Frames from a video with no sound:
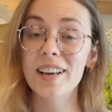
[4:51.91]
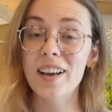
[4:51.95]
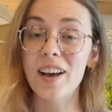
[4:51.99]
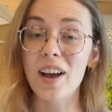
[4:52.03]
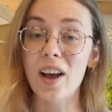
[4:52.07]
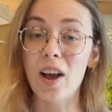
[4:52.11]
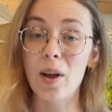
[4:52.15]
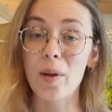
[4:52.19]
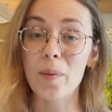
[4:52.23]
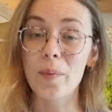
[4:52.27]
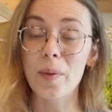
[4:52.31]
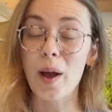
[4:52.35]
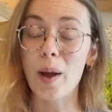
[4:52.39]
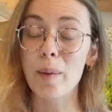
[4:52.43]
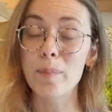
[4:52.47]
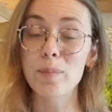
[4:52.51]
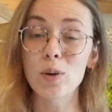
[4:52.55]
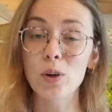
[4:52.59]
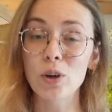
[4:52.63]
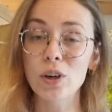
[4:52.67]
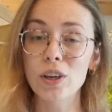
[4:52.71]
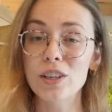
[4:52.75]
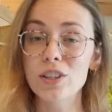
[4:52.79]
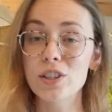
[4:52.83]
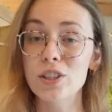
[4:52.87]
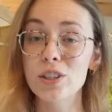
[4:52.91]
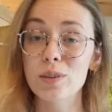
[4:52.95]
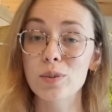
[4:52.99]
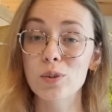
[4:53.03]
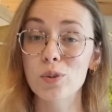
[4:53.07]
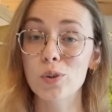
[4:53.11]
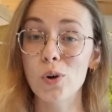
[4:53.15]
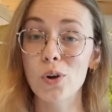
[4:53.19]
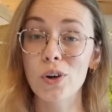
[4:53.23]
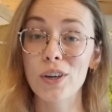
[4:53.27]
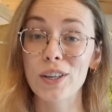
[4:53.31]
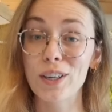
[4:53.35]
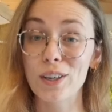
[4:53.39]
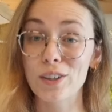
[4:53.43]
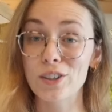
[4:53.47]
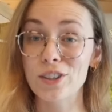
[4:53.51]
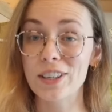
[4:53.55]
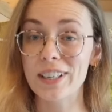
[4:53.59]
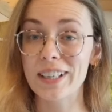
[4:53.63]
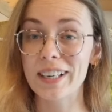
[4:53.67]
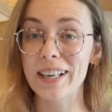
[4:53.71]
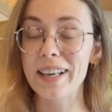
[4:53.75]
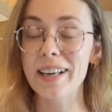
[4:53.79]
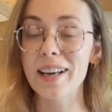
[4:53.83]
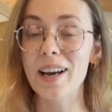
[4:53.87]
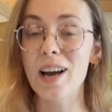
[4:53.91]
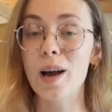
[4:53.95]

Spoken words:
I'm not going to do them chronologically.